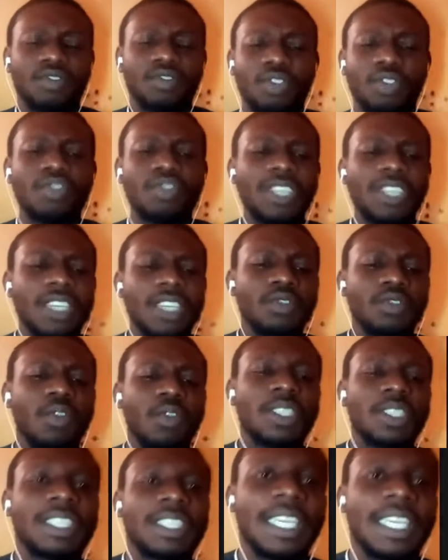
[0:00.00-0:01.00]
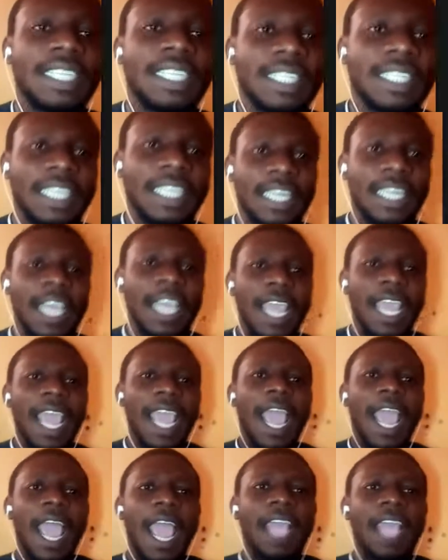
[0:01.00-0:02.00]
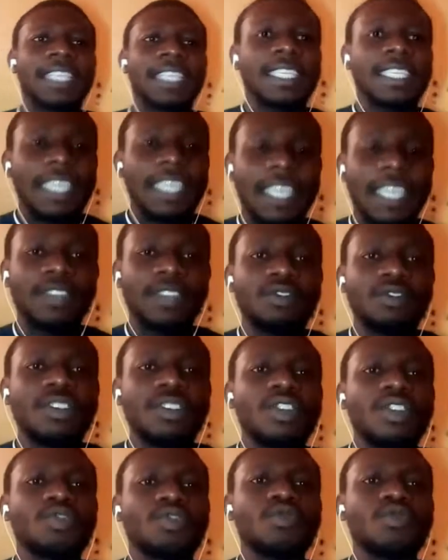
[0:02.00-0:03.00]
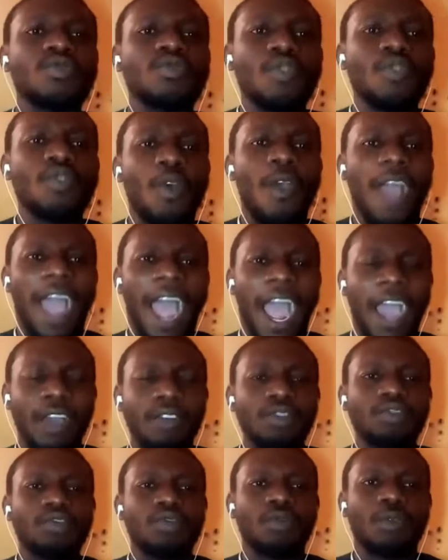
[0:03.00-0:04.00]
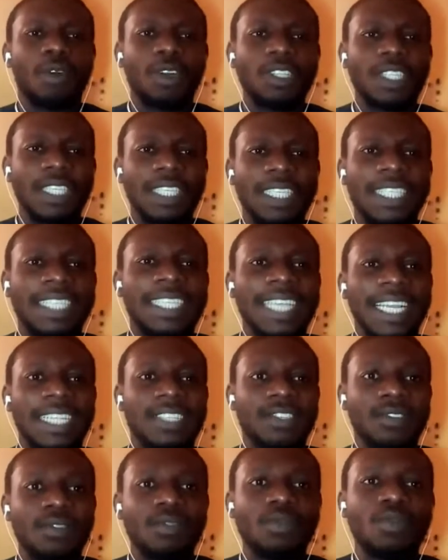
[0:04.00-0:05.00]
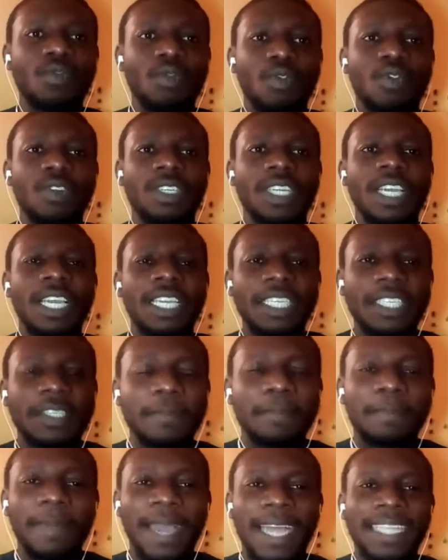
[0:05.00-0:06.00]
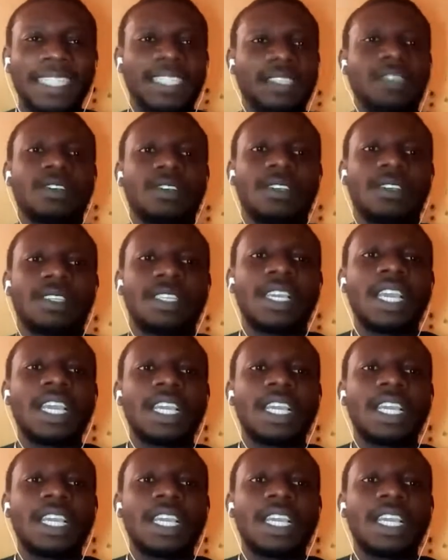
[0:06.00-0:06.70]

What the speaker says: So you need goal setting skill. You need to know how to set good, smart goals